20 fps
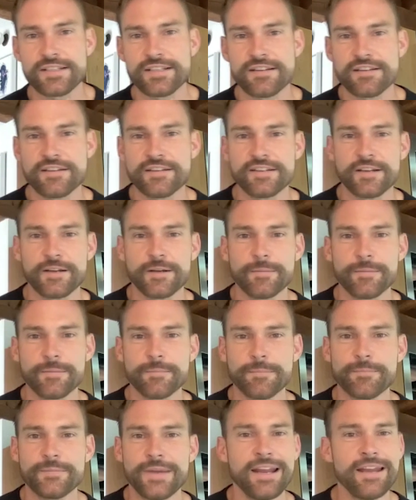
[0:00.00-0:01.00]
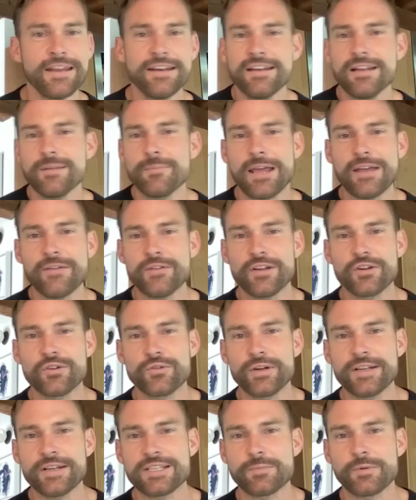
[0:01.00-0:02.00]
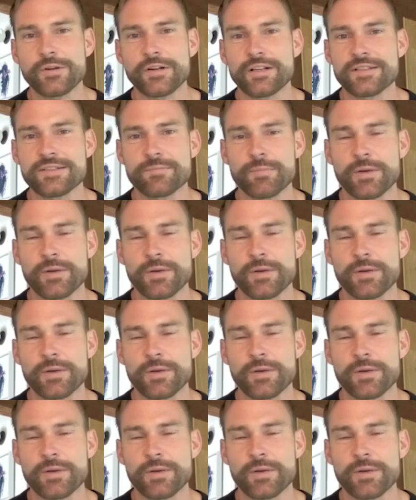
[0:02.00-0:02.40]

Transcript: And I ended up having a great experience.